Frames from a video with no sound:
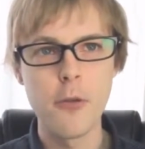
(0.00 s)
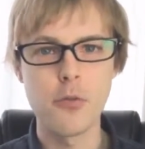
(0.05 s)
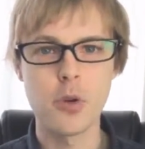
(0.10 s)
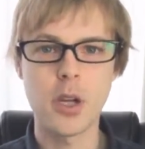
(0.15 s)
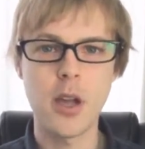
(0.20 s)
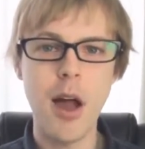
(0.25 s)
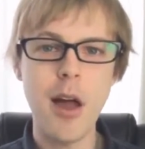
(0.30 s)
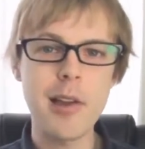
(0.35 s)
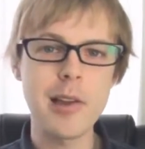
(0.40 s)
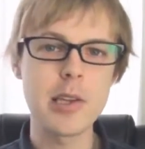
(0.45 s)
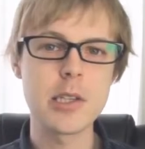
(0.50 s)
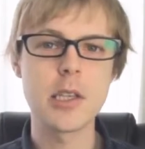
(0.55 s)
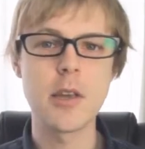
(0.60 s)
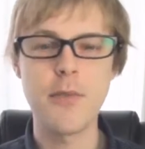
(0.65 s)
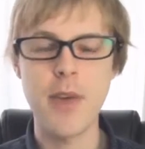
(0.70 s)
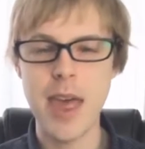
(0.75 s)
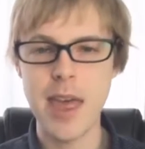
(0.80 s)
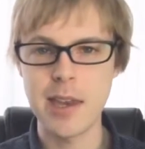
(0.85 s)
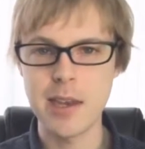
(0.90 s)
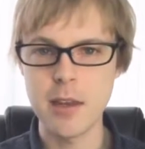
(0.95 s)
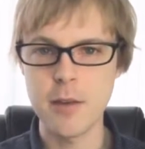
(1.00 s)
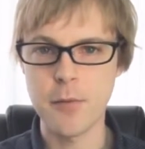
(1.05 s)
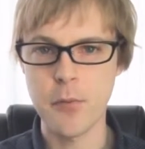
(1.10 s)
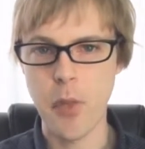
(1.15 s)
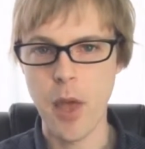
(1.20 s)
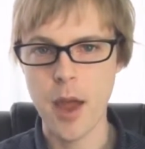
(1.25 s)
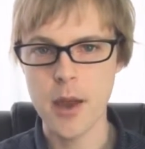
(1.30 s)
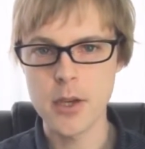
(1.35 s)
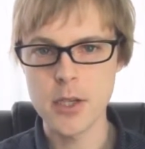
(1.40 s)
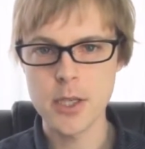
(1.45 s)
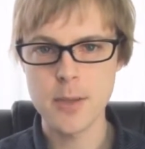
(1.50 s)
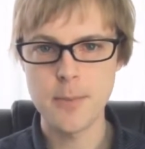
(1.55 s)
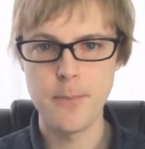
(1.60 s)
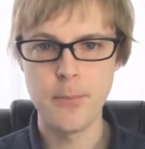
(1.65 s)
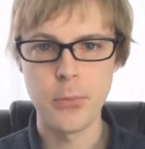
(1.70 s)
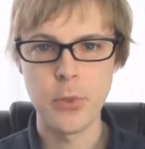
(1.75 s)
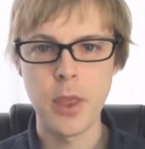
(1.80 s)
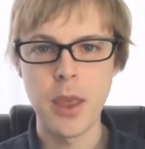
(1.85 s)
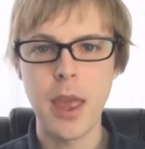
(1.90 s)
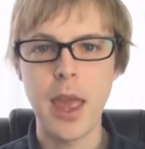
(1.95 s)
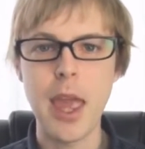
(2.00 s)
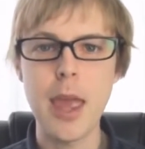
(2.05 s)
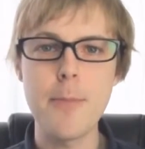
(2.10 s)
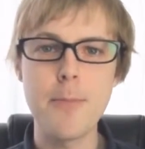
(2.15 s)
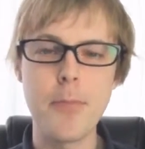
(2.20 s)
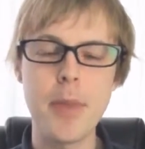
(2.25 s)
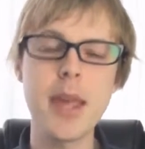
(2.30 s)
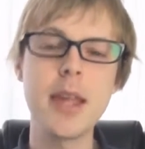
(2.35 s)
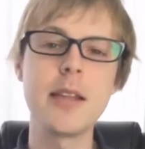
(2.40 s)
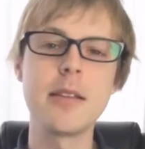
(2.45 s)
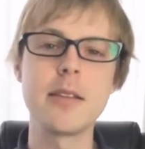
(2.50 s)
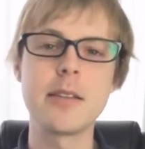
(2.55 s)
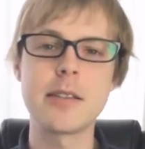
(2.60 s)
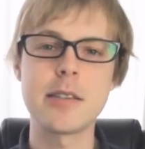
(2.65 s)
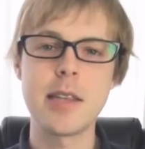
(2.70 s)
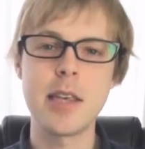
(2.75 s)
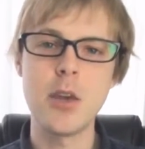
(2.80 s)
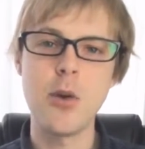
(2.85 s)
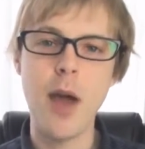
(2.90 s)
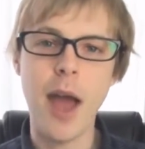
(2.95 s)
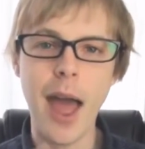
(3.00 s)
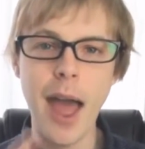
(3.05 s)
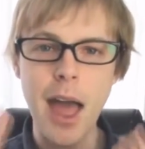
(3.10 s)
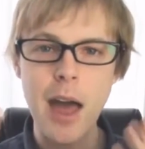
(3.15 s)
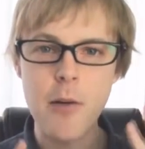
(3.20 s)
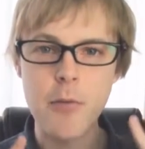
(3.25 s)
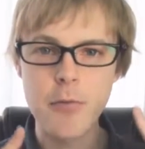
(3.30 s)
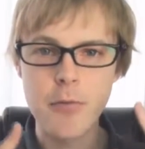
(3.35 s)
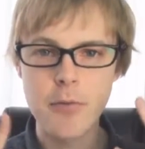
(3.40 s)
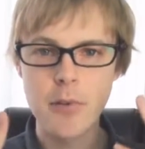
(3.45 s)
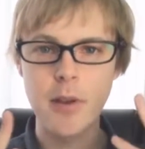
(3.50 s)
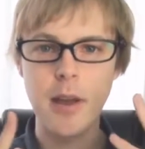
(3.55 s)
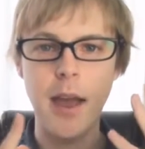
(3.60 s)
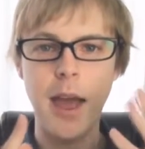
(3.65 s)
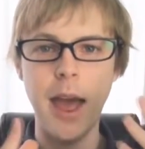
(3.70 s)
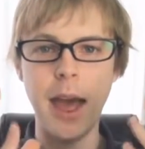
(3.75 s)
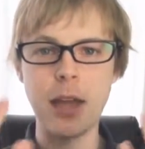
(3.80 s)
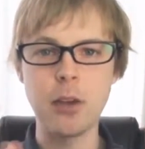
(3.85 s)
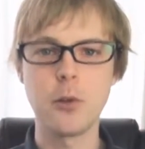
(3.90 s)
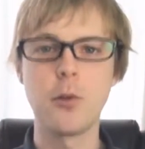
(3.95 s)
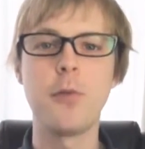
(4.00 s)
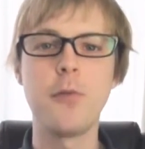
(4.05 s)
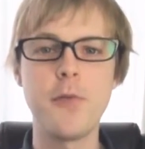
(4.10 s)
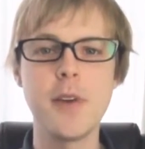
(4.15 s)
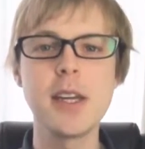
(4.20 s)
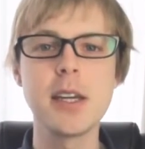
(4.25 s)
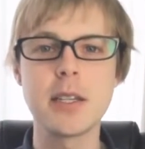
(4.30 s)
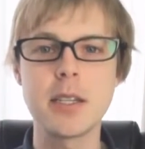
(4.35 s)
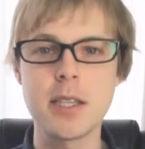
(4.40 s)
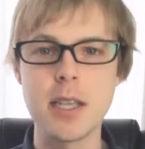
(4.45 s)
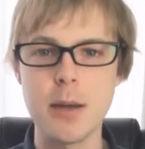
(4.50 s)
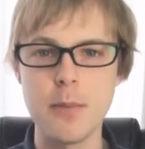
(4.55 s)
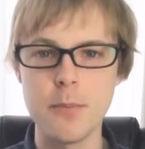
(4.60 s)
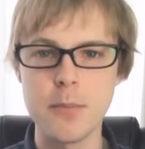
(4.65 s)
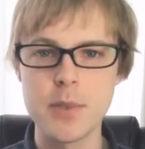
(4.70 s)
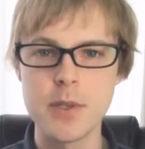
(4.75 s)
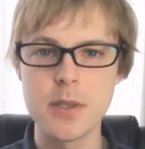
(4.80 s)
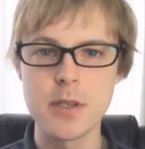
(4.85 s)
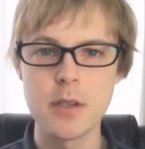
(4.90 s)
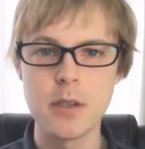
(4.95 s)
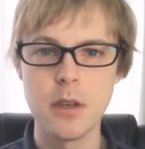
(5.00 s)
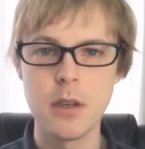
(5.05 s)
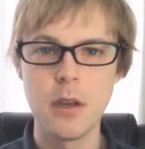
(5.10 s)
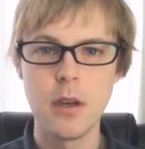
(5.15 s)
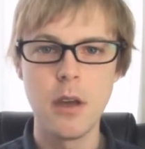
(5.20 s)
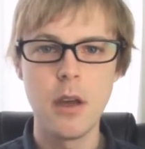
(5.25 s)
Regardless of any of that, it means that you have at your fingertips